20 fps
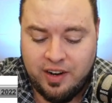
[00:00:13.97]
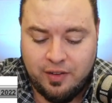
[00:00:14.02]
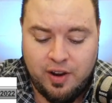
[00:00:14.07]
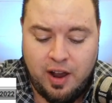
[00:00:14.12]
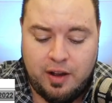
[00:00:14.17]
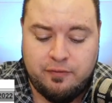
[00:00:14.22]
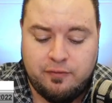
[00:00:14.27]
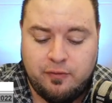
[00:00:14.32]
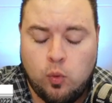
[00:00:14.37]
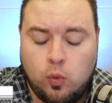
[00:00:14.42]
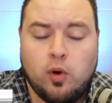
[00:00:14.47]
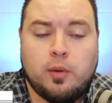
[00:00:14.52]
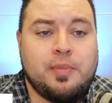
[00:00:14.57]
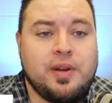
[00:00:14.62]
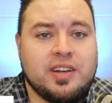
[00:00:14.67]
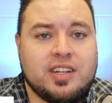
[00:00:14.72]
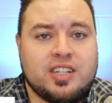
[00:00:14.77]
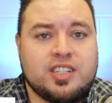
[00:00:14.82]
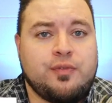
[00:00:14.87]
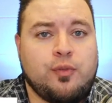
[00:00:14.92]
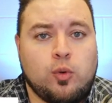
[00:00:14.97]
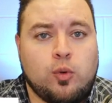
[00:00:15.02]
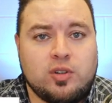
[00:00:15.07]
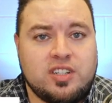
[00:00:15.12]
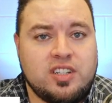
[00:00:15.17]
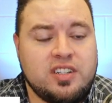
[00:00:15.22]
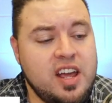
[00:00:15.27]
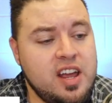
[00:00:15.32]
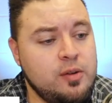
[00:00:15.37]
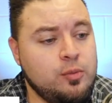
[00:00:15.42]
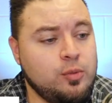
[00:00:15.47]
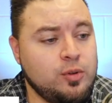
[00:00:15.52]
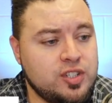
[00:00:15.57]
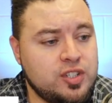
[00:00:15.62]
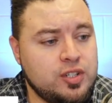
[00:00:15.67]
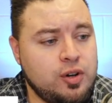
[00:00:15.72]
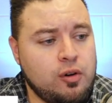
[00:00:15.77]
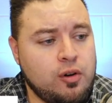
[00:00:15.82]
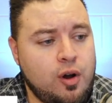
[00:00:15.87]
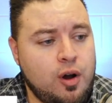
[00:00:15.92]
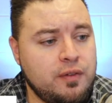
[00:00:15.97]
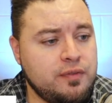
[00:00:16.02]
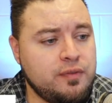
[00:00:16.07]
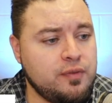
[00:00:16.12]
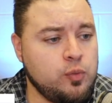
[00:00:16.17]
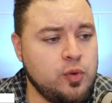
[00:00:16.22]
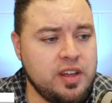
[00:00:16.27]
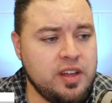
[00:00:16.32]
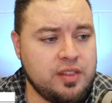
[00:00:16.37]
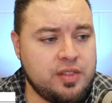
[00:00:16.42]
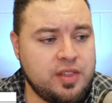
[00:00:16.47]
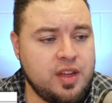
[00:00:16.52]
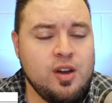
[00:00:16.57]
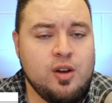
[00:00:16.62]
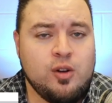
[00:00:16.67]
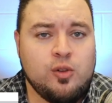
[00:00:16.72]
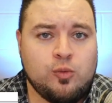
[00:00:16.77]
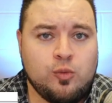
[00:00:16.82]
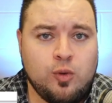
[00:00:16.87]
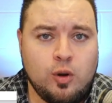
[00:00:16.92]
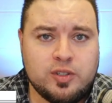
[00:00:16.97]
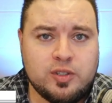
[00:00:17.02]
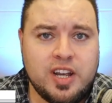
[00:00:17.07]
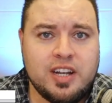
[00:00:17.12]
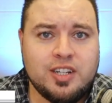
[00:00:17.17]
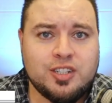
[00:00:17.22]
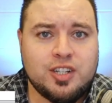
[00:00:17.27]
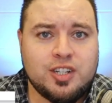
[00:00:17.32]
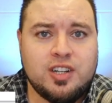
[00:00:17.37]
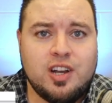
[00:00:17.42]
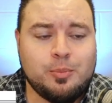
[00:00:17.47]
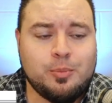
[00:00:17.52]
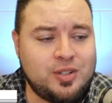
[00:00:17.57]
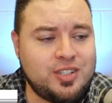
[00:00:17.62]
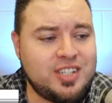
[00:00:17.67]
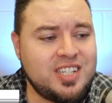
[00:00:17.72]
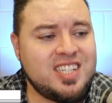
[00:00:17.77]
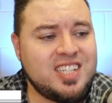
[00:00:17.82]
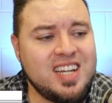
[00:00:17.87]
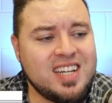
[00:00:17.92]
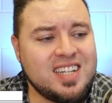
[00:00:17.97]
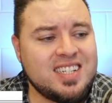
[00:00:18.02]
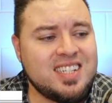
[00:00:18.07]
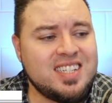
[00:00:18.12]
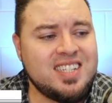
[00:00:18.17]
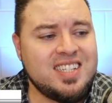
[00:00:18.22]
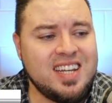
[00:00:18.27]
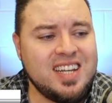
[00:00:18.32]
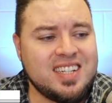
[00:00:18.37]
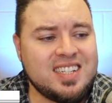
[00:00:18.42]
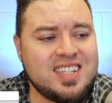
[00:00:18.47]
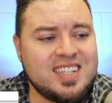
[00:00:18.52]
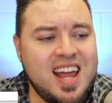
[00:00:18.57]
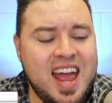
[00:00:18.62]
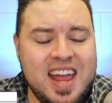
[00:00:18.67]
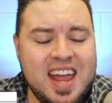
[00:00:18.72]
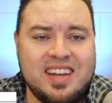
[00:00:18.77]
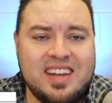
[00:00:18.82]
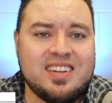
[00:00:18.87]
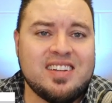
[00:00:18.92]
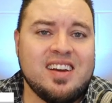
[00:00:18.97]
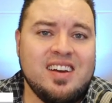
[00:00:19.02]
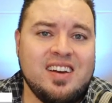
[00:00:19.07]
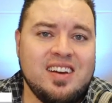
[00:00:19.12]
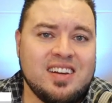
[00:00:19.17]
I've got four picks for today. We'll start off with rotation number six six eight,